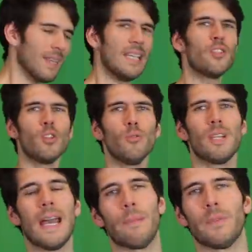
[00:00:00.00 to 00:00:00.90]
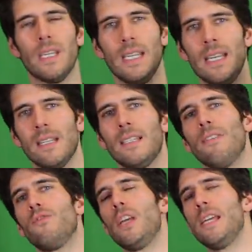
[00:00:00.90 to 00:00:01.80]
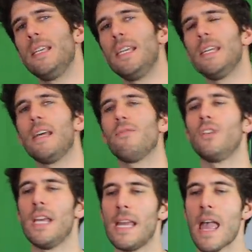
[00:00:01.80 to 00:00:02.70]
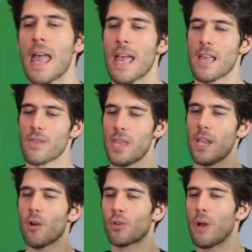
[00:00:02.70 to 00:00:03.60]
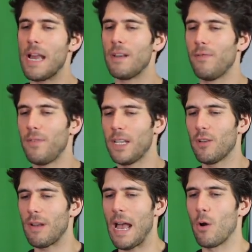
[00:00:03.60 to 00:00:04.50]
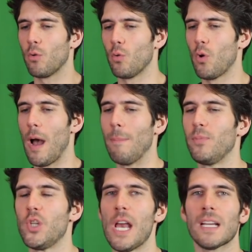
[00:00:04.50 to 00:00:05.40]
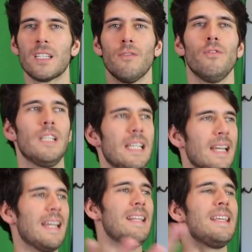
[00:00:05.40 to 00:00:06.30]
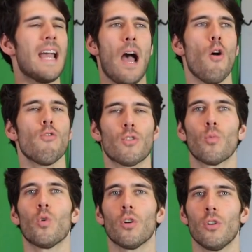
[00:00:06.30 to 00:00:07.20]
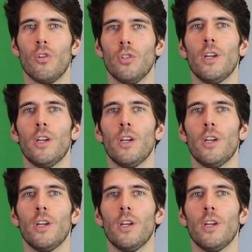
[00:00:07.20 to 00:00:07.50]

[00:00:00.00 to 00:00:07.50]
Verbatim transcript: these two types, the ESFJ and ENFJ, they are trying to figure out objectively in the outer world